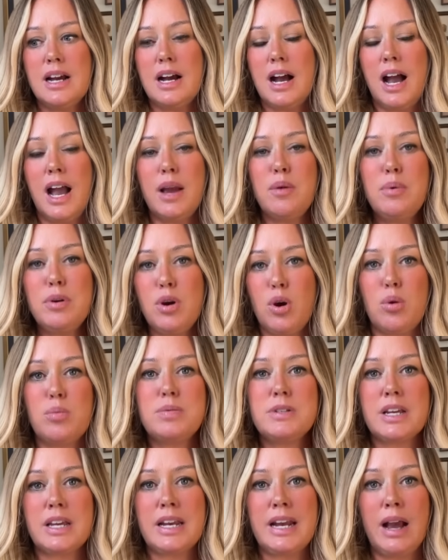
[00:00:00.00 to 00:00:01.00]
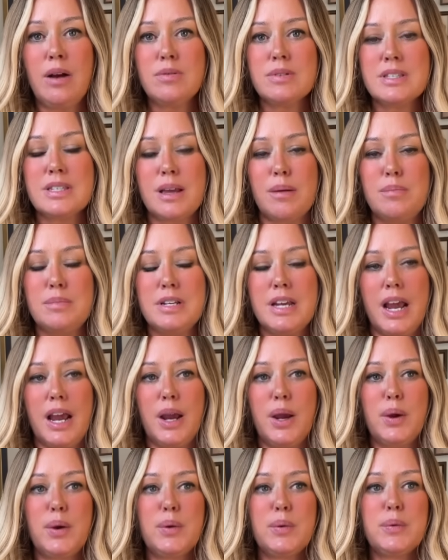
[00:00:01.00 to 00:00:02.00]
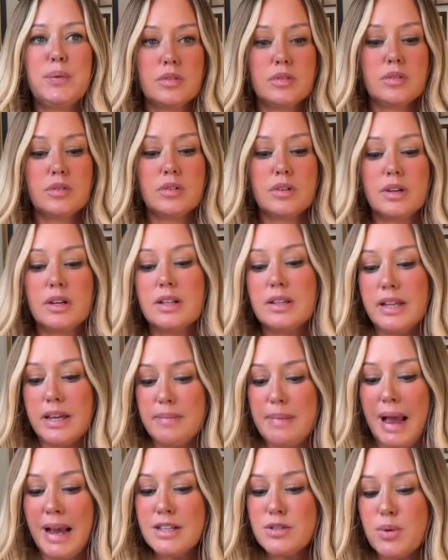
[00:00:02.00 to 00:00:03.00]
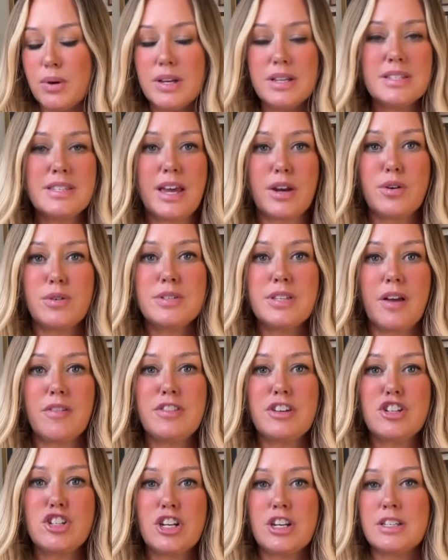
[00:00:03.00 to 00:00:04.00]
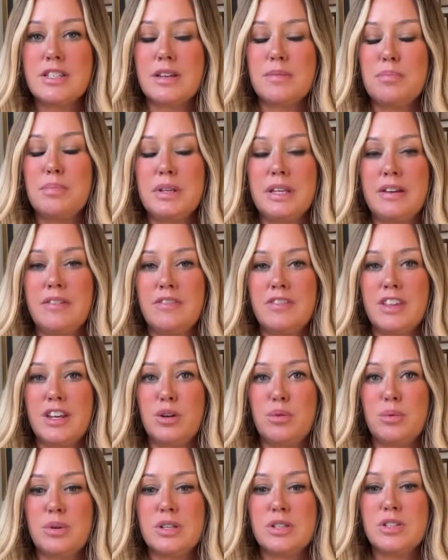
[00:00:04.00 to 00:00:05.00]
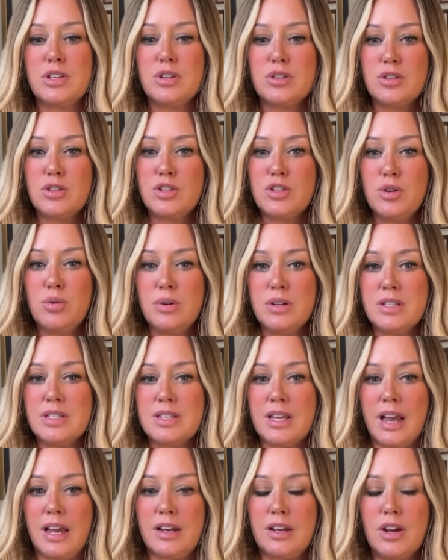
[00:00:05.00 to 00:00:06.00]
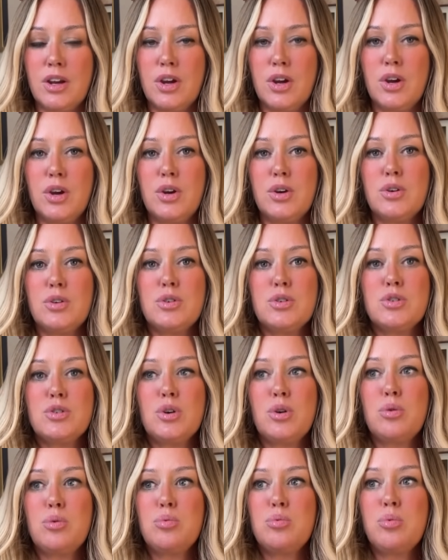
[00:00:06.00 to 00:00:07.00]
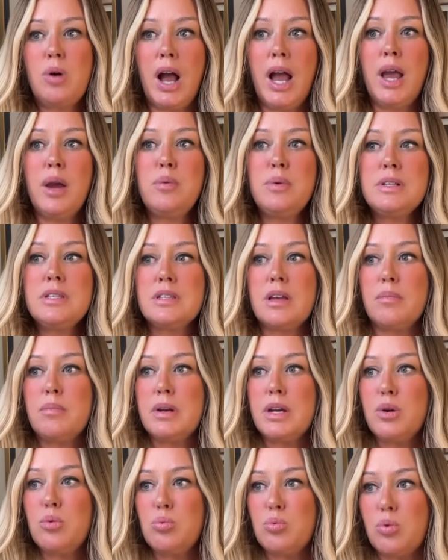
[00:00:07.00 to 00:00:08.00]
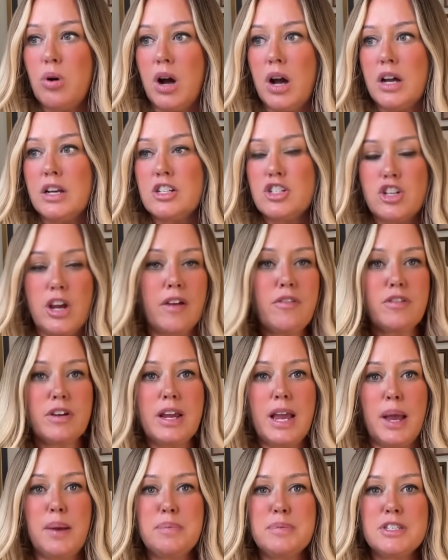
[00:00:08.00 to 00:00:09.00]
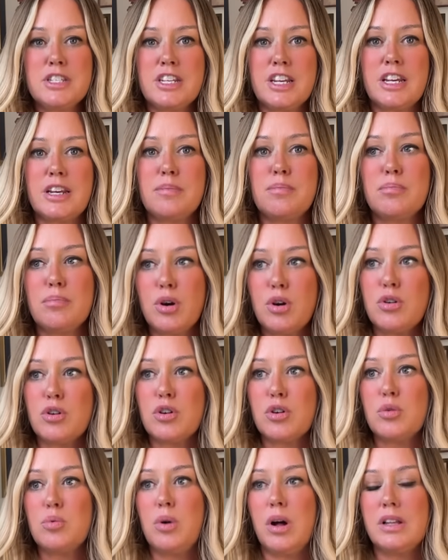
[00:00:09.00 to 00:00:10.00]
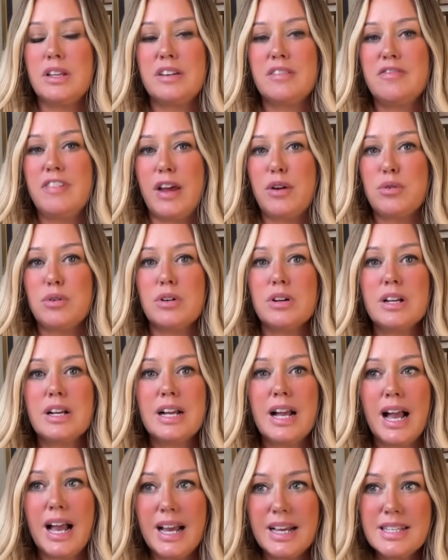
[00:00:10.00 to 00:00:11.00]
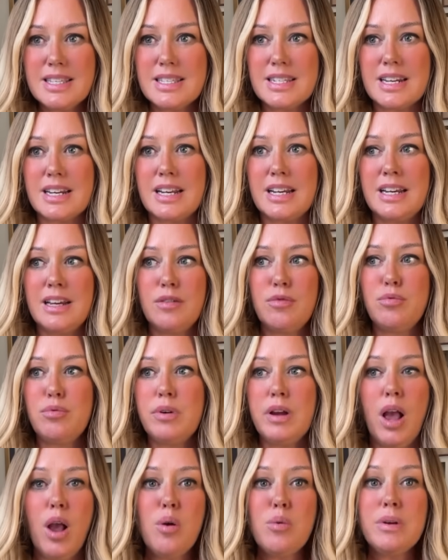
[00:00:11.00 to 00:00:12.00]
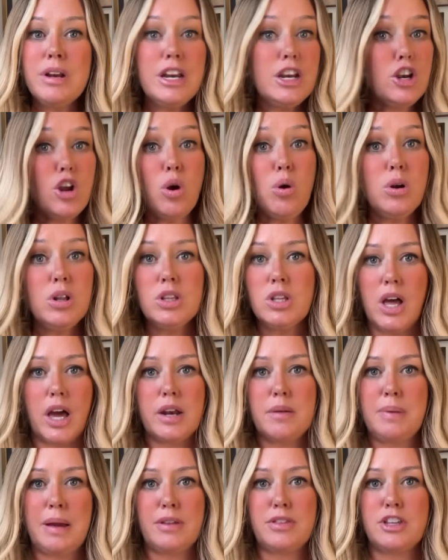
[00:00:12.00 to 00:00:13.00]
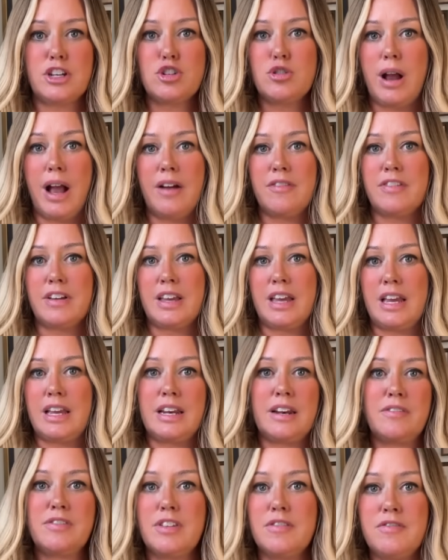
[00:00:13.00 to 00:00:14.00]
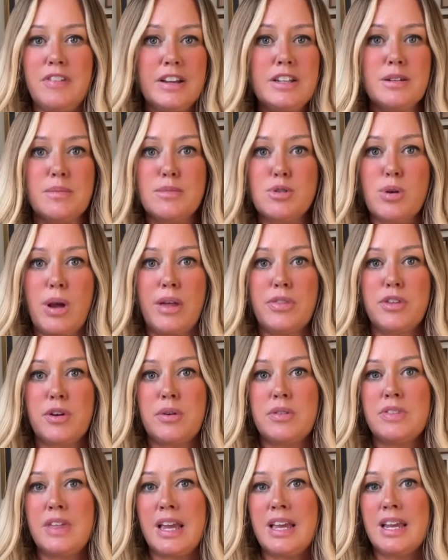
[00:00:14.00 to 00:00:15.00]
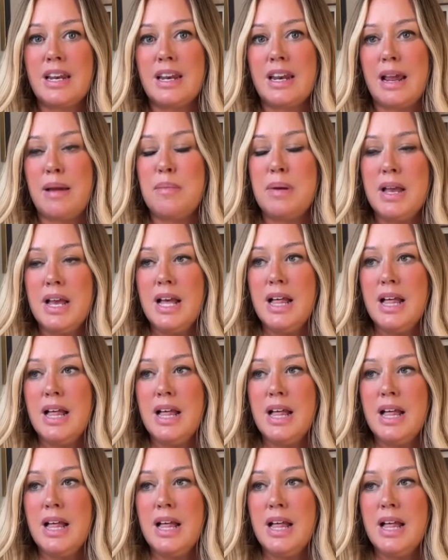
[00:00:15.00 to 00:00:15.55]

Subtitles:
I would hope to get out someday. Ghislaine Maxwell has said herself that she doesn't believe that it was suicide. So why would somebody want Jeffrey Epstein murdered while in federal custody if we already know a lot about the trafficking and if the victims are out there and they can name